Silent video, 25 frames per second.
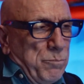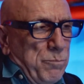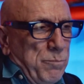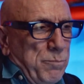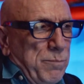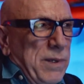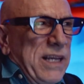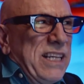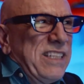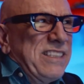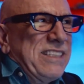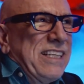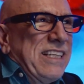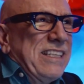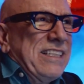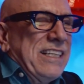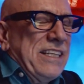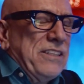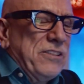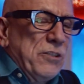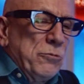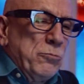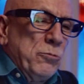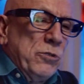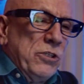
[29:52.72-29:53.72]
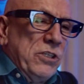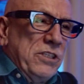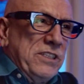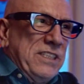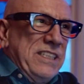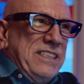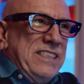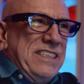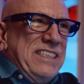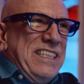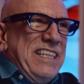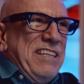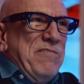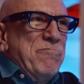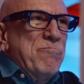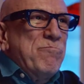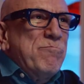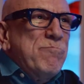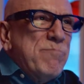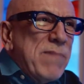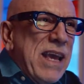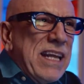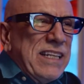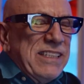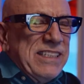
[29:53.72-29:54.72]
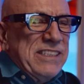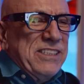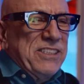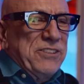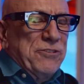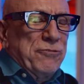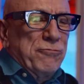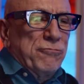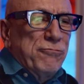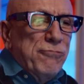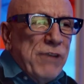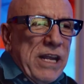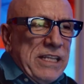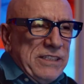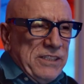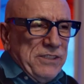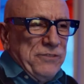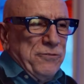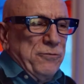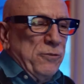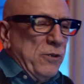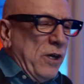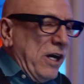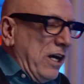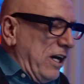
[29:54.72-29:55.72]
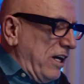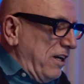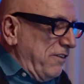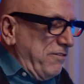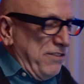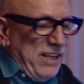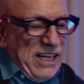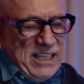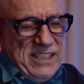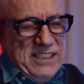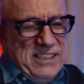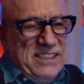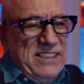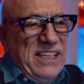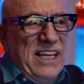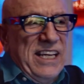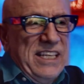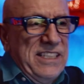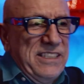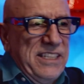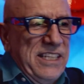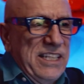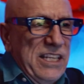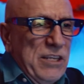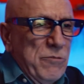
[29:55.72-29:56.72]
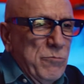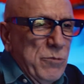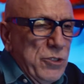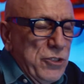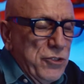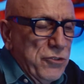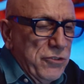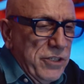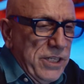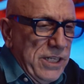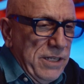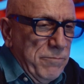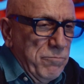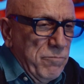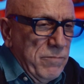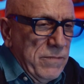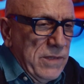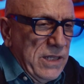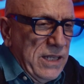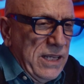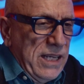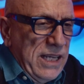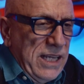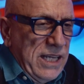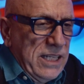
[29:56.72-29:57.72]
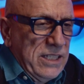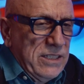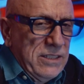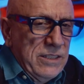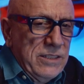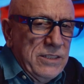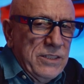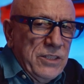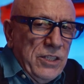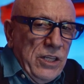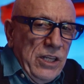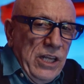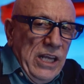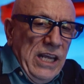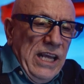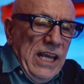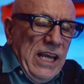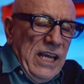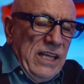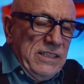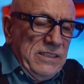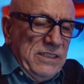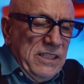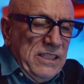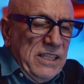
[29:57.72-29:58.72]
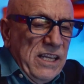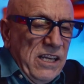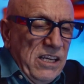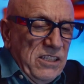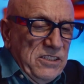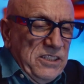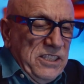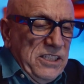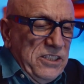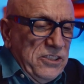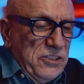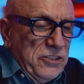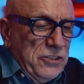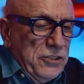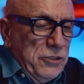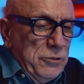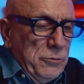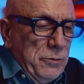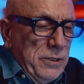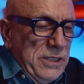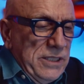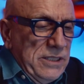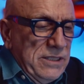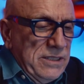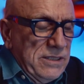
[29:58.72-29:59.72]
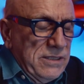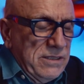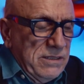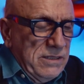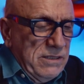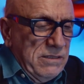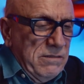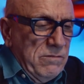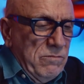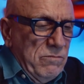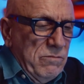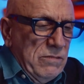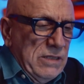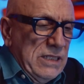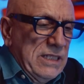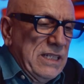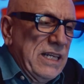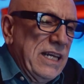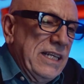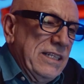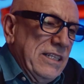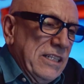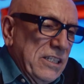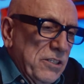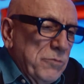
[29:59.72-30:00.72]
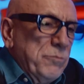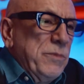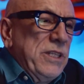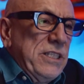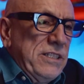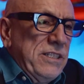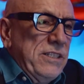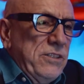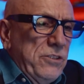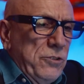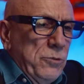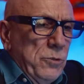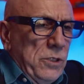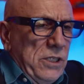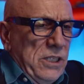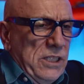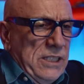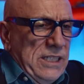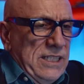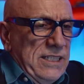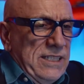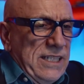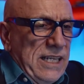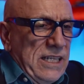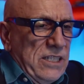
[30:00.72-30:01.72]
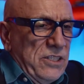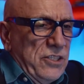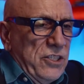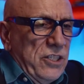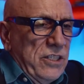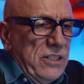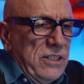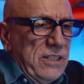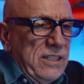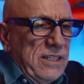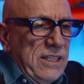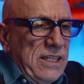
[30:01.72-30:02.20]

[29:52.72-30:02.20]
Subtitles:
basically, the world is an immense reservoir of exciting imagery. And as an artist who is kind of committed to architecture